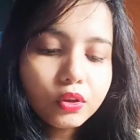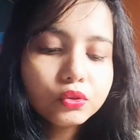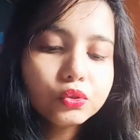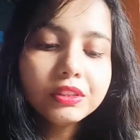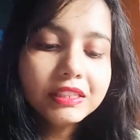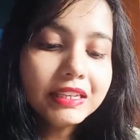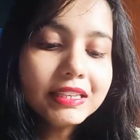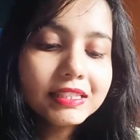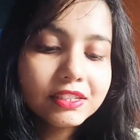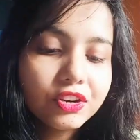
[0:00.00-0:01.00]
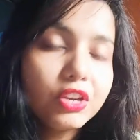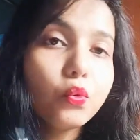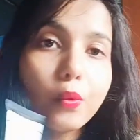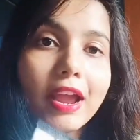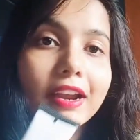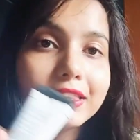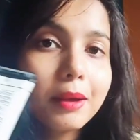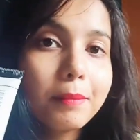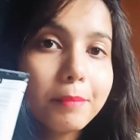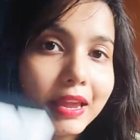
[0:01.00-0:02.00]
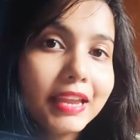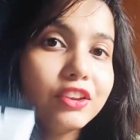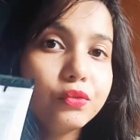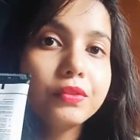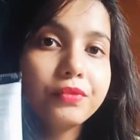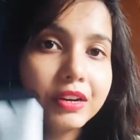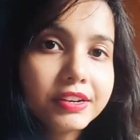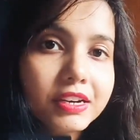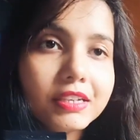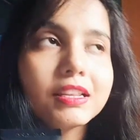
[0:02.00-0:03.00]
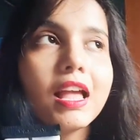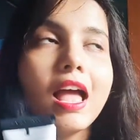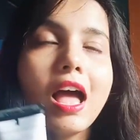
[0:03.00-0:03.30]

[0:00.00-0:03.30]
So these three were the main UV filters